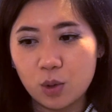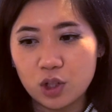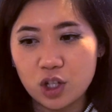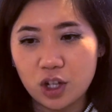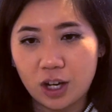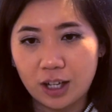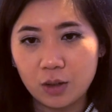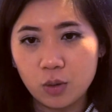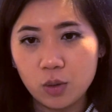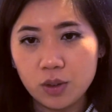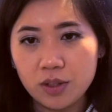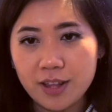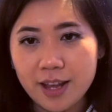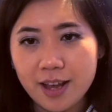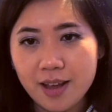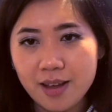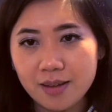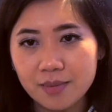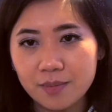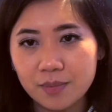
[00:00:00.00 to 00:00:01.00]
tranquil
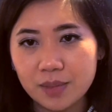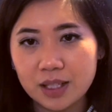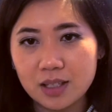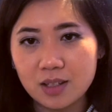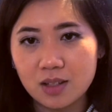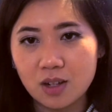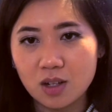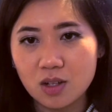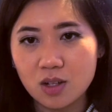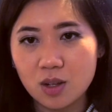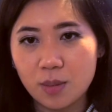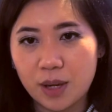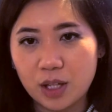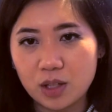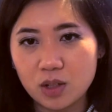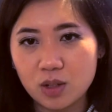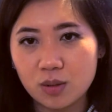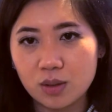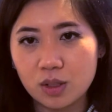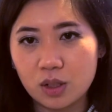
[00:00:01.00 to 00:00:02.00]
there. It's not so much,